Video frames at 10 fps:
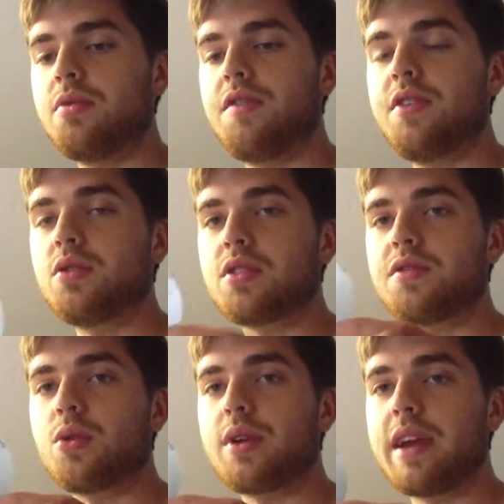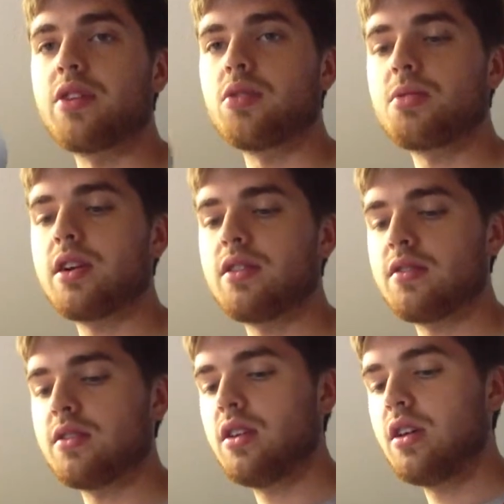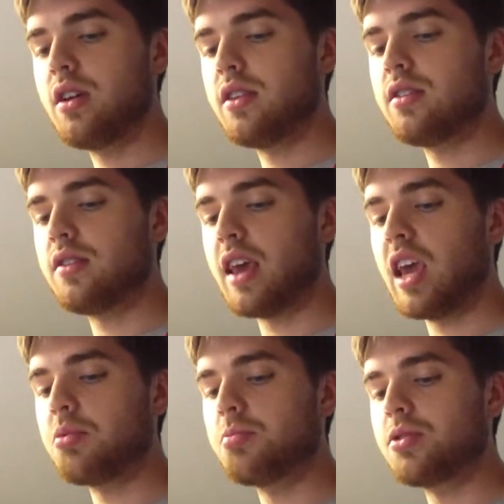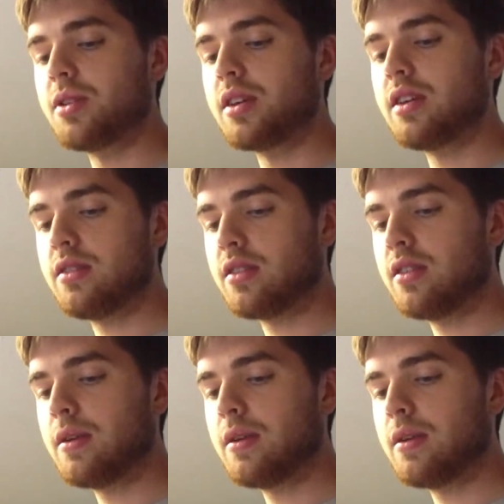filter for an Aeropress. This is the Able brewing disc.